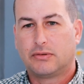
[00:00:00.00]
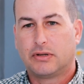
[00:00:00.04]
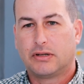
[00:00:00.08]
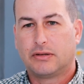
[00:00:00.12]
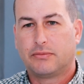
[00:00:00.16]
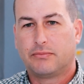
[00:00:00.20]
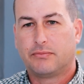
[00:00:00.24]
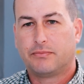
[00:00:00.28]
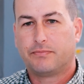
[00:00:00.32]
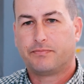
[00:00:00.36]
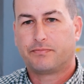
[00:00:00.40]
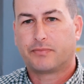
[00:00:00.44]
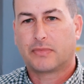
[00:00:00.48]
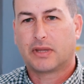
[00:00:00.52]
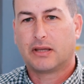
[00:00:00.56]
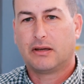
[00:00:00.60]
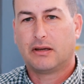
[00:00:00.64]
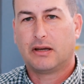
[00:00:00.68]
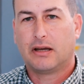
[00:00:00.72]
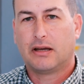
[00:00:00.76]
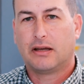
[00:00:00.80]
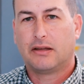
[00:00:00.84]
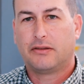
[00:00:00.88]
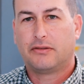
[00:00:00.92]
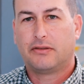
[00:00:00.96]

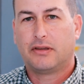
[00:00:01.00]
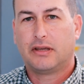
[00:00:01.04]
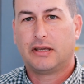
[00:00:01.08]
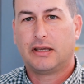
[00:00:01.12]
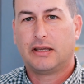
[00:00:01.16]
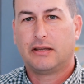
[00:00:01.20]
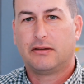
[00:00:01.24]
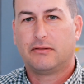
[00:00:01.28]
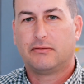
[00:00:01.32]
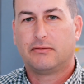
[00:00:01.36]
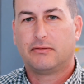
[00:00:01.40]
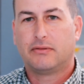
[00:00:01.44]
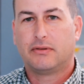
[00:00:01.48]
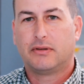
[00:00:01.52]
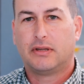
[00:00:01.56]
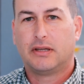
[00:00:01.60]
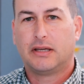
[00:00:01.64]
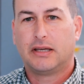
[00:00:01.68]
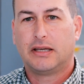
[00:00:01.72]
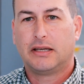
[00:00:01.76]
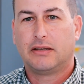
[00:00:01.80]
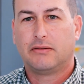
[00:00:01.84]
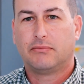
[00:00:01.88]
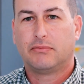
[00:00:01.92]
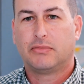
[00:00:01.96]

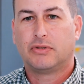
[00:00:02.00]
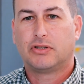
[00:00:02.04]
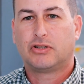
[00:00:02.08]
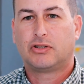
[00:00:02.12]
The